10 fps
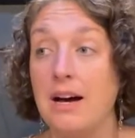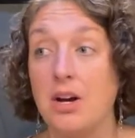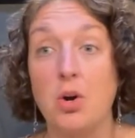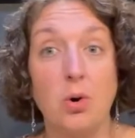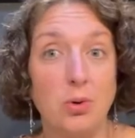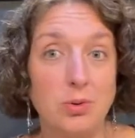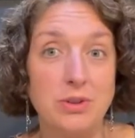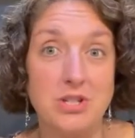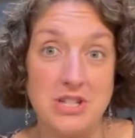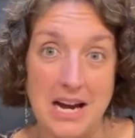Cold
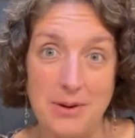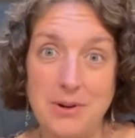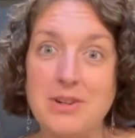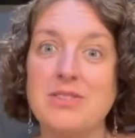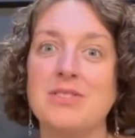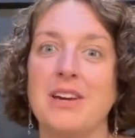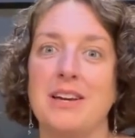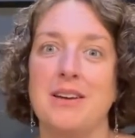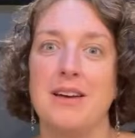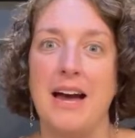showers,
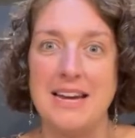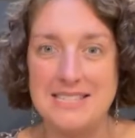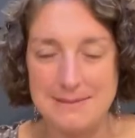ice